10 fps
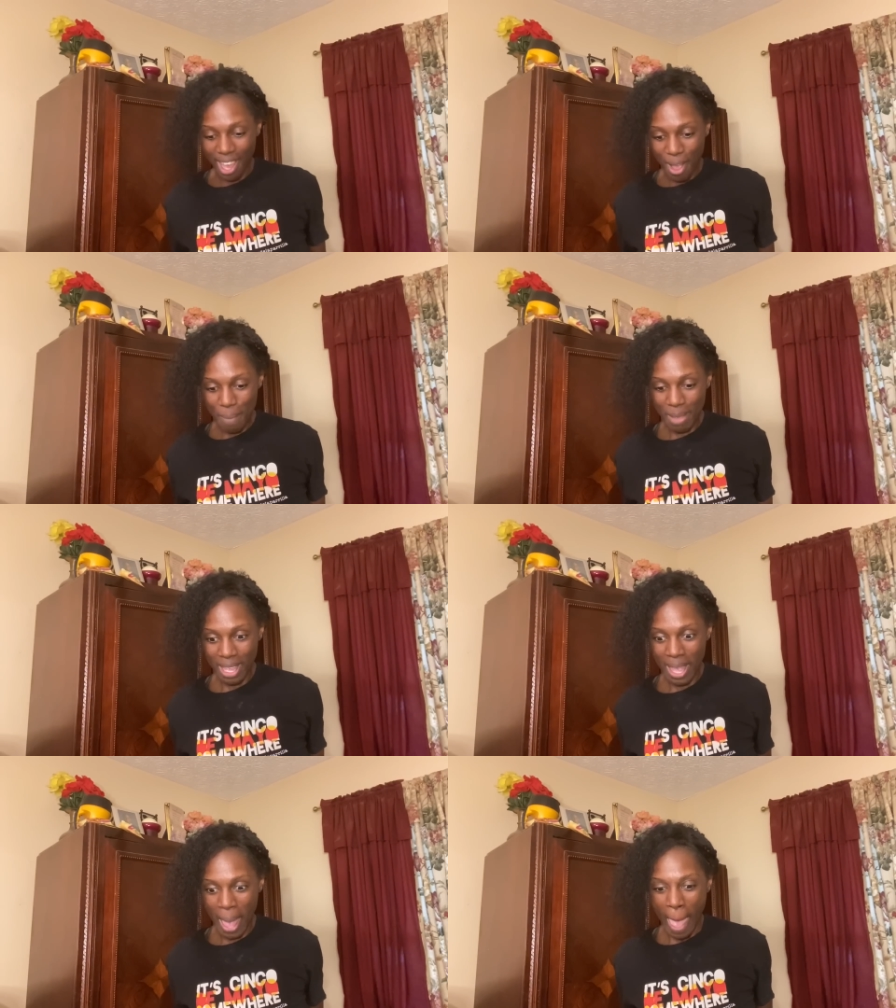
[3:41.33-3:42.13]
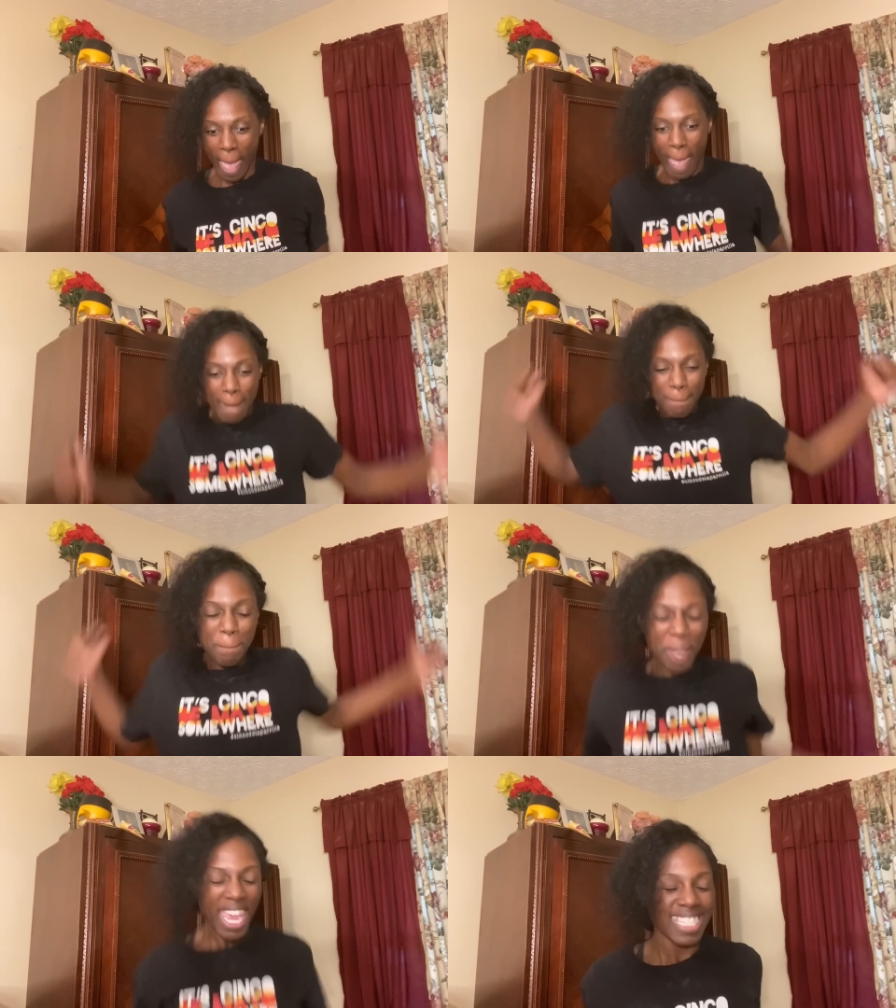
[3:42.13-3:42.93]
am
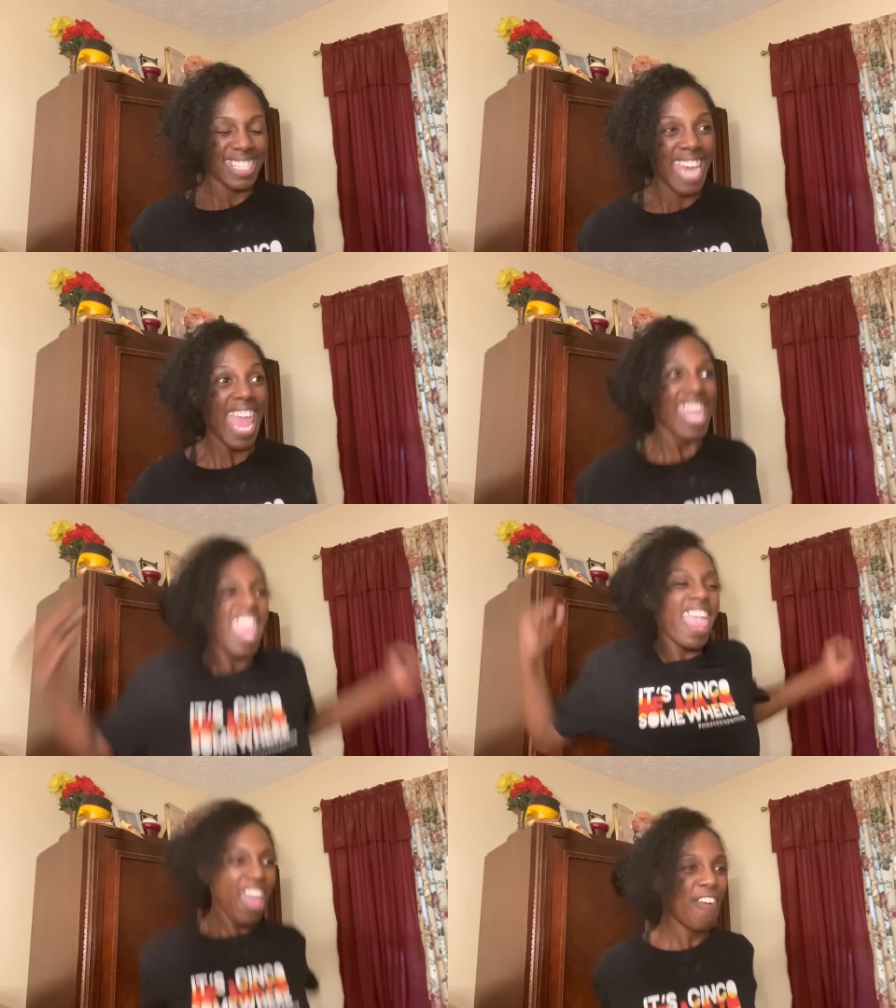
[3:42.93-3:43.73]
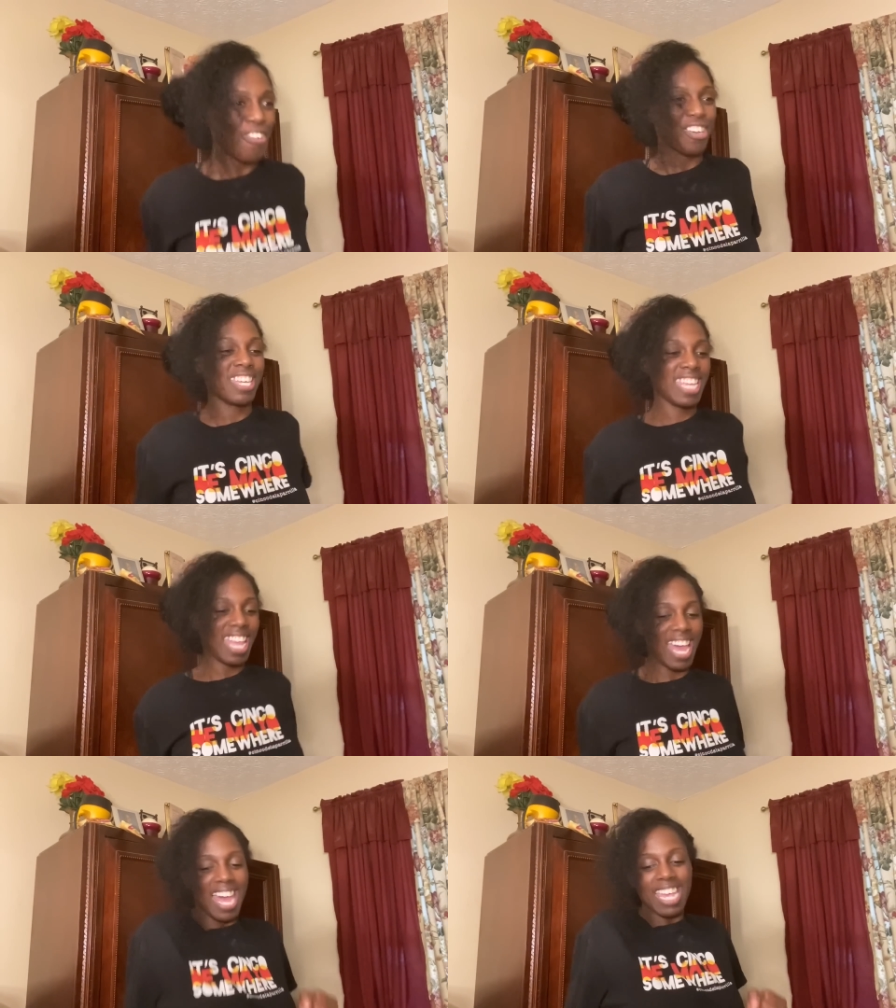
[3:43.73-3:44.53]
best day ever.
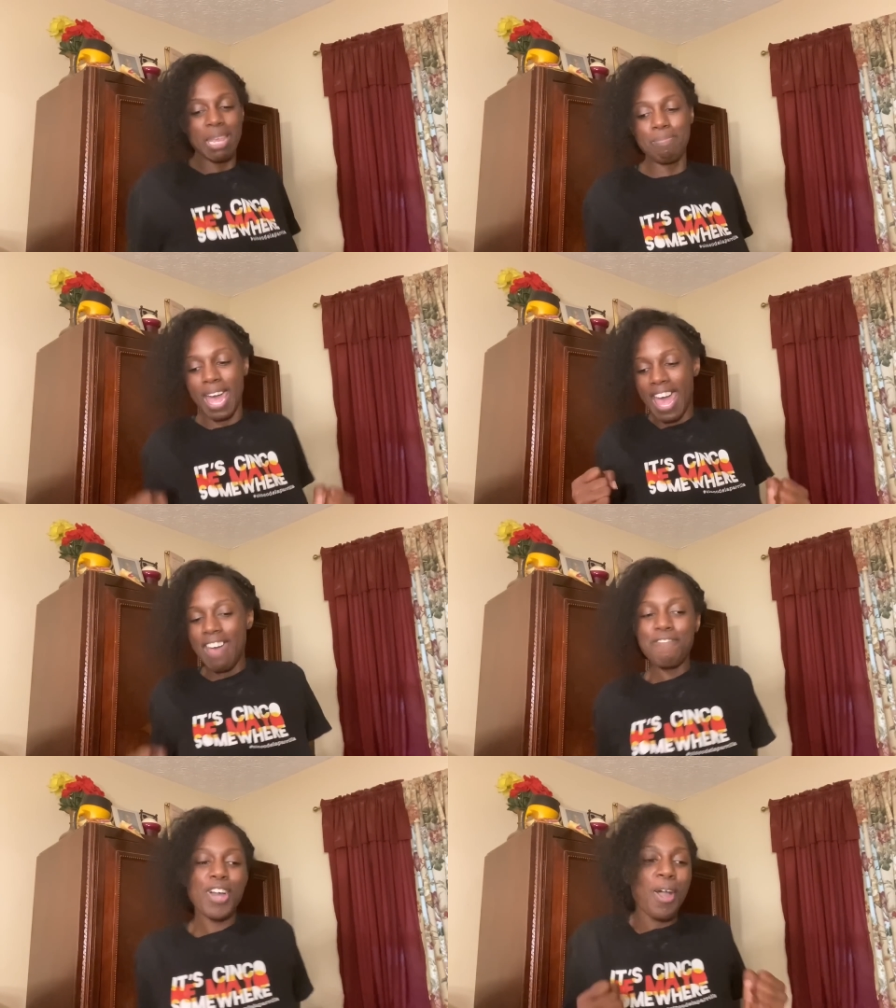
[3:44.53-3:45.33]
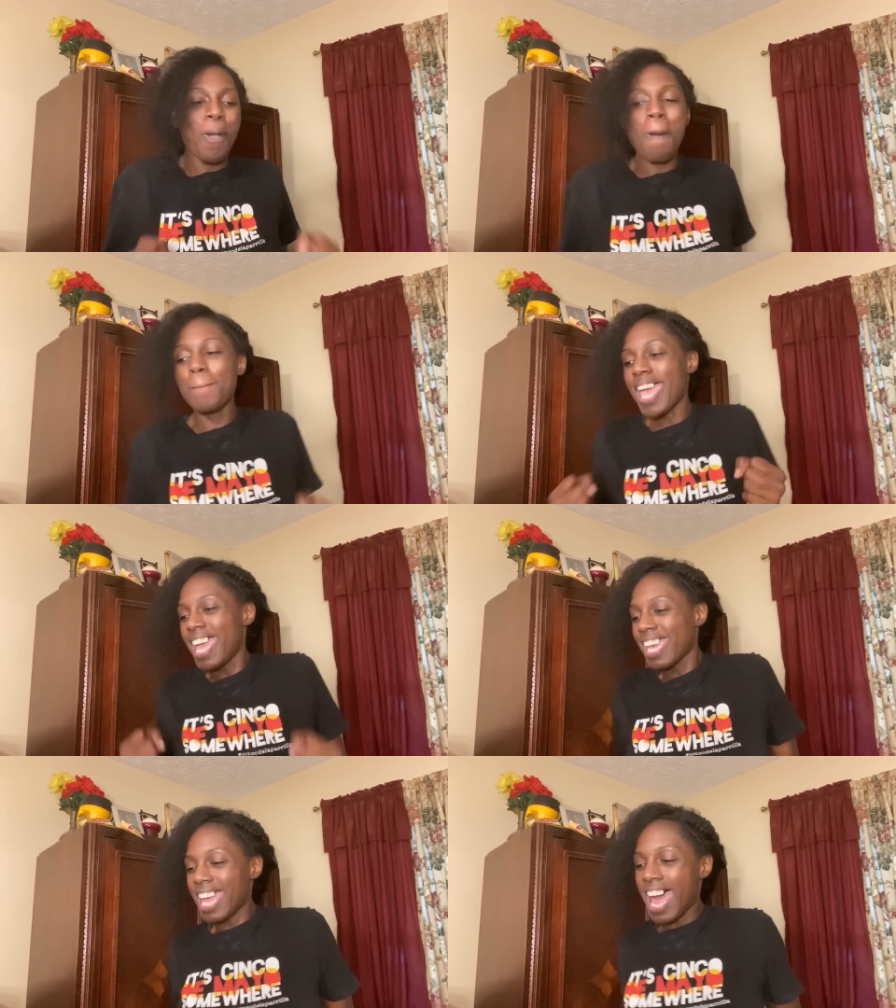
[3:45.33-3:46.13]
I get my phone
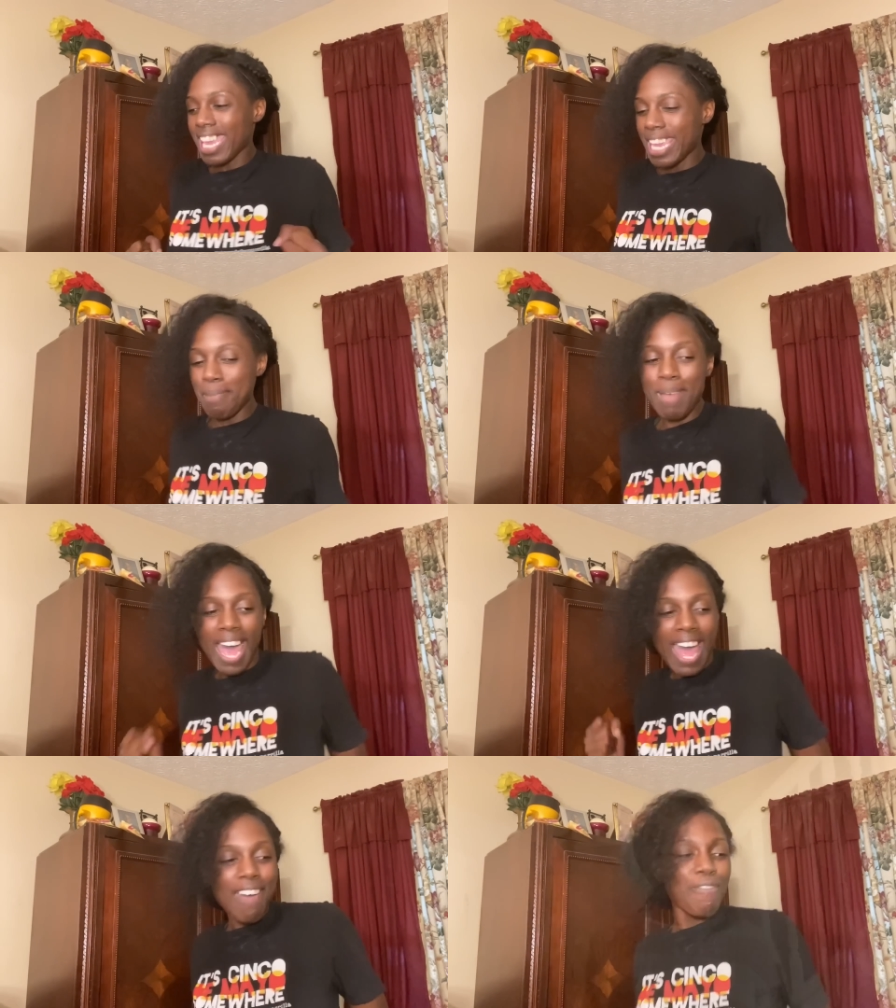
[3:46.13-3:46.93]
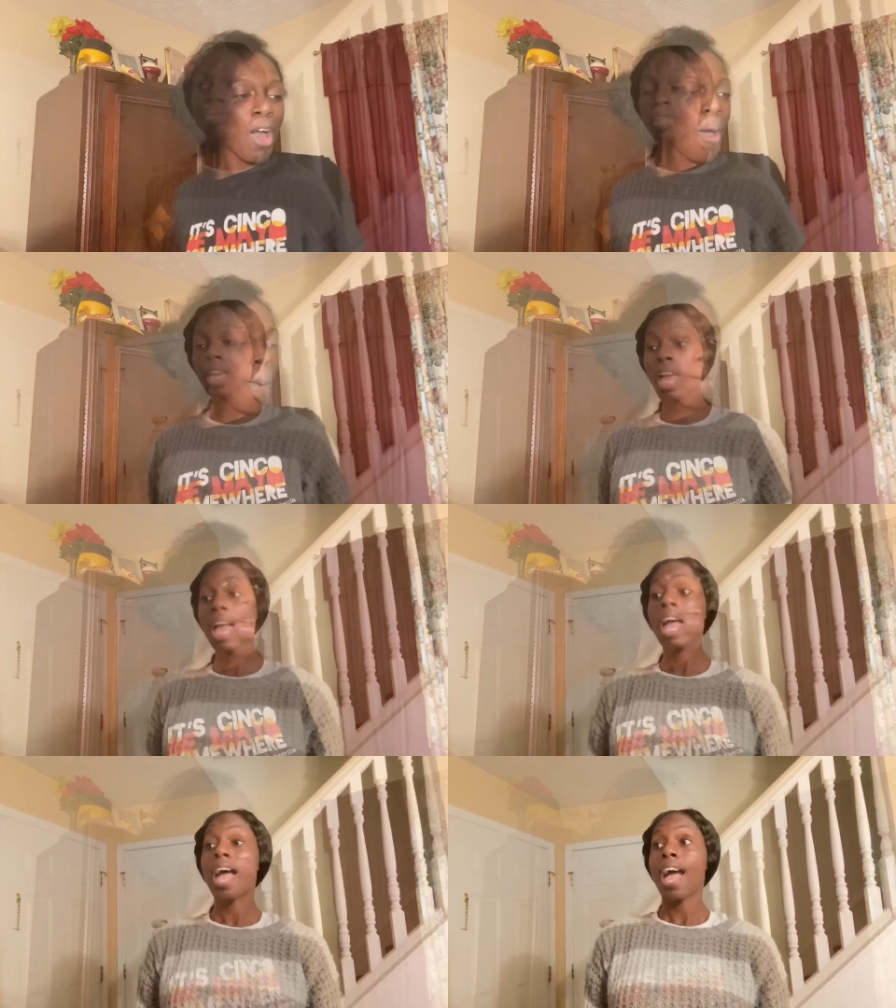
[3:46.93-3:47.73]
back. I get my phone
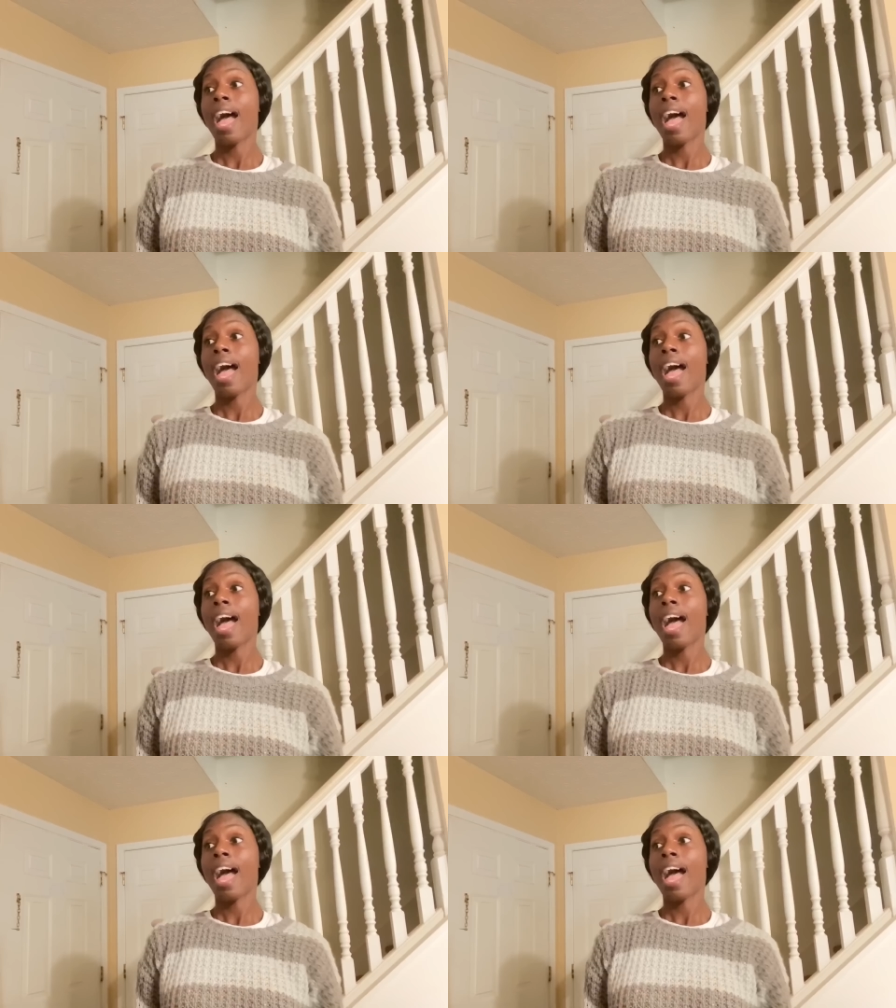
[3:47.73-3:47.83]
back.